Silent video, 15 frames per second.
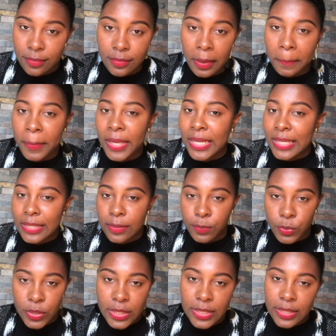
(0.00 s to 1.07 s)
the biggest
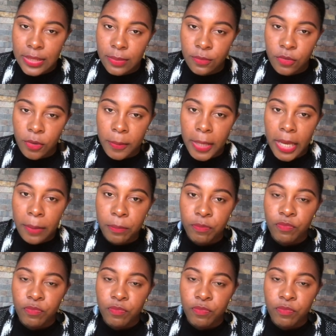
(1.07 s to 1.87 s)
support system for me.